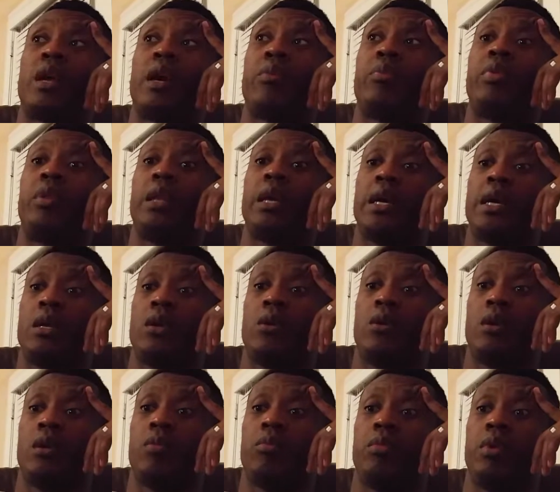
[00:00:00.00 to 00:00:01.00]
planned
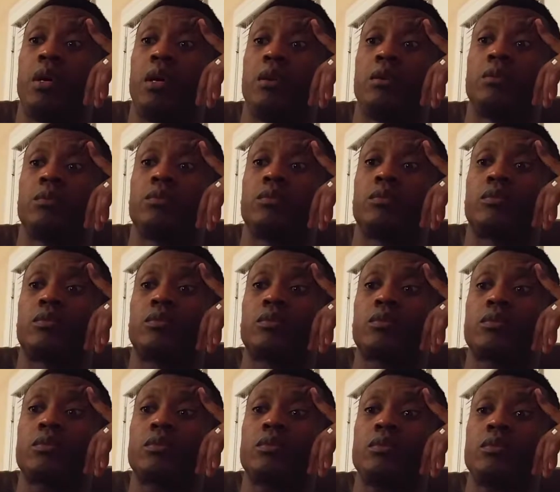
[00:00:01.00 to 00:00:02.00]
on it, but
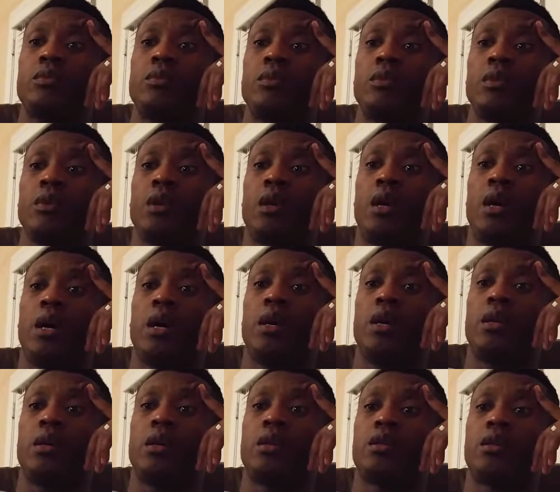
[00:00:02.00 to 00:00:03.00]

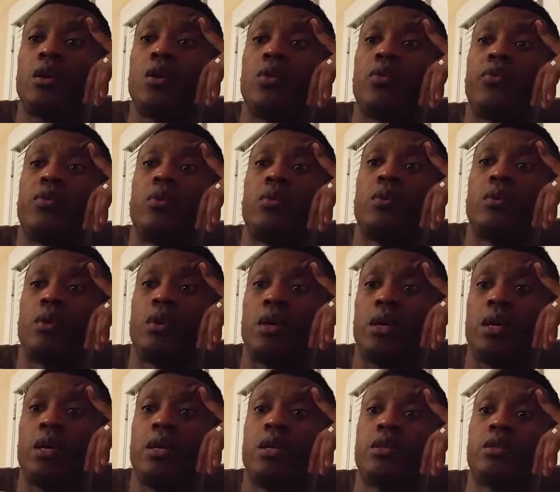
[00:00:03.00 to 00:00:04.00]
it's hurtful.
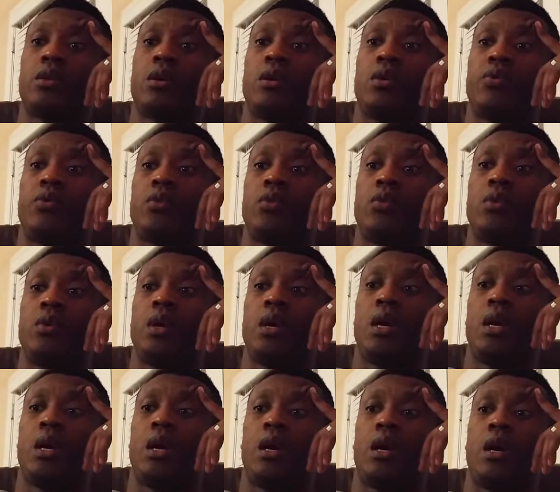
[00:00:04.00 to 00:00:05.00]
It is hurtful.
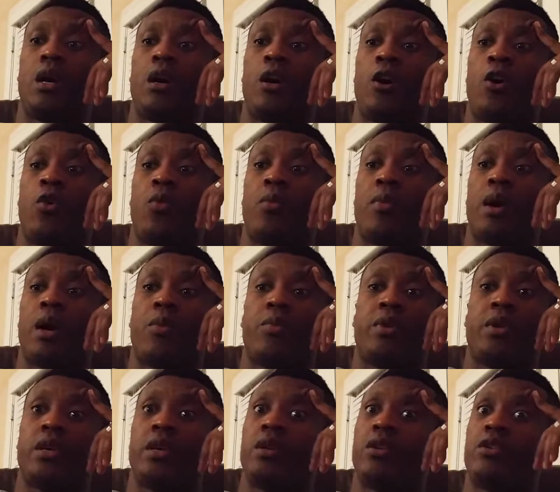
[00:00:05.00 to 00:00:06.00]
I'm
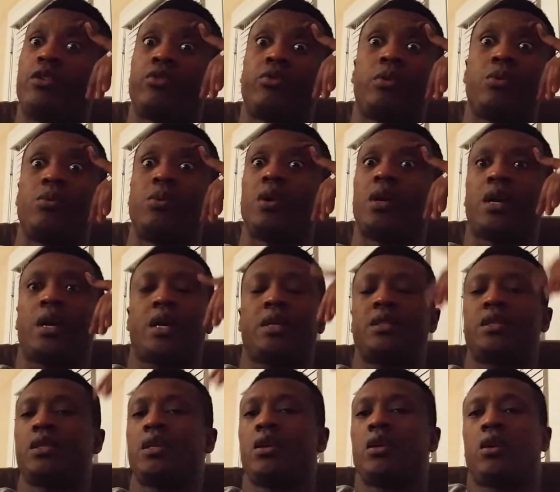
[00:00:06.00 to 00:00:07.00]
in an industry where I
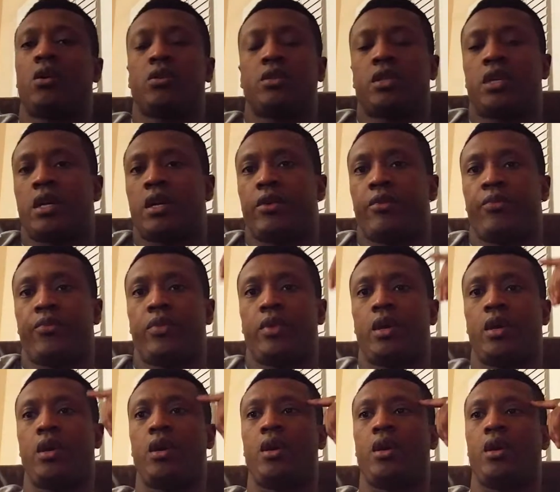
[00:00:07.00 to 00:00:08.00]
see it all the time,
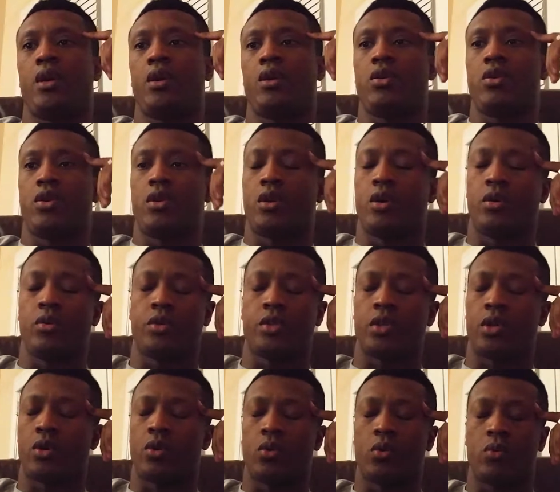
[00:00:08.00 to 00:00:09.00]

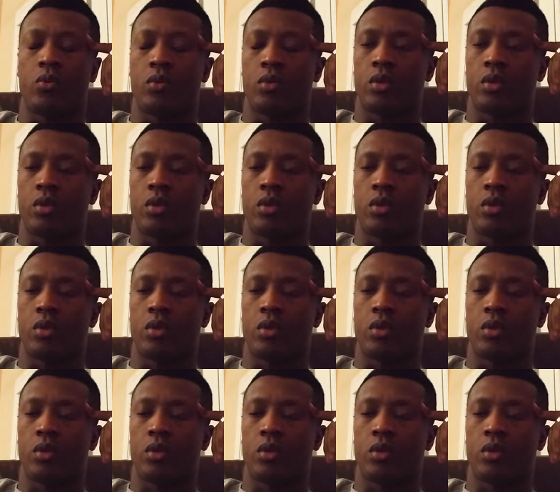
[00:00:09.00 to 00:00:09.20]
so